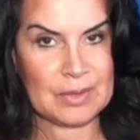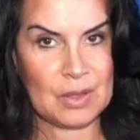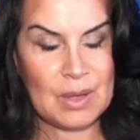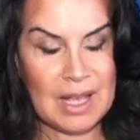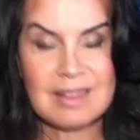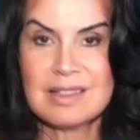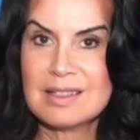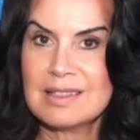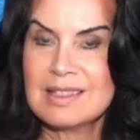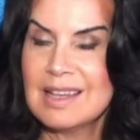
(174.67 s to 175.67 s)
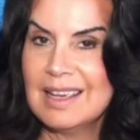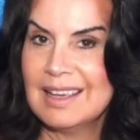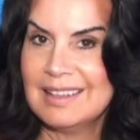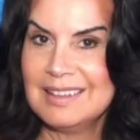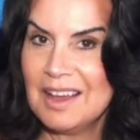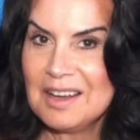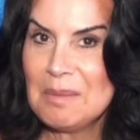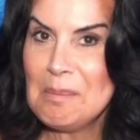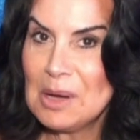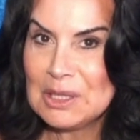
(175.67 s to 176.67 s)
Okay, this is not
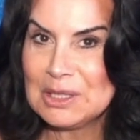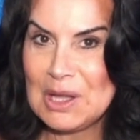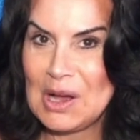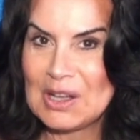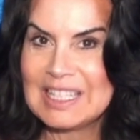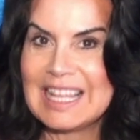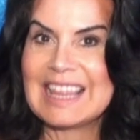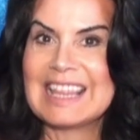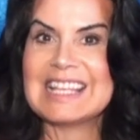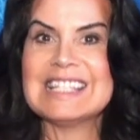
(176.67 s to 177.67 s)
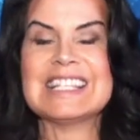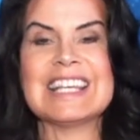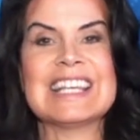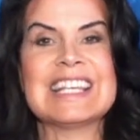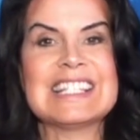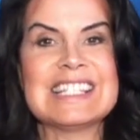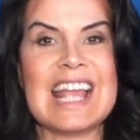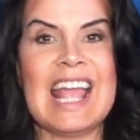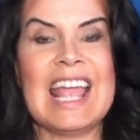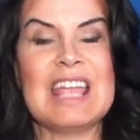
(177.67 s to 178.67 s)
a monologue, this is
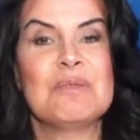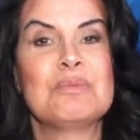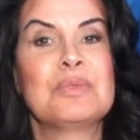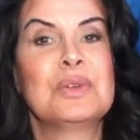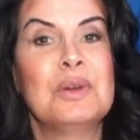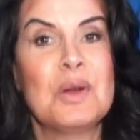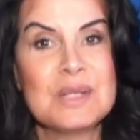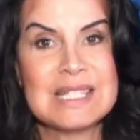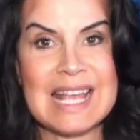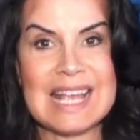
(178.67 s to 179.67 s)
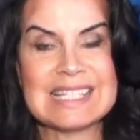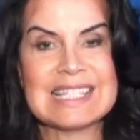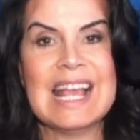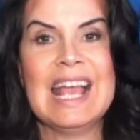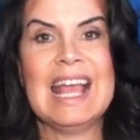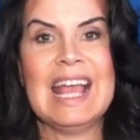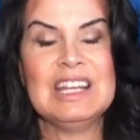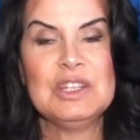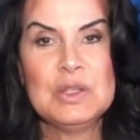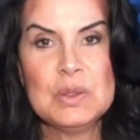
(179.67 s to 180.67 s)
a process,
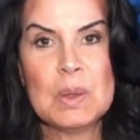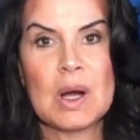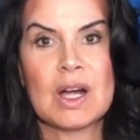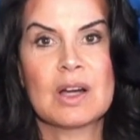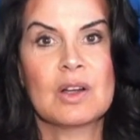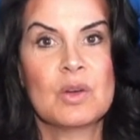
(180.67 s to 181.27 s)
and you are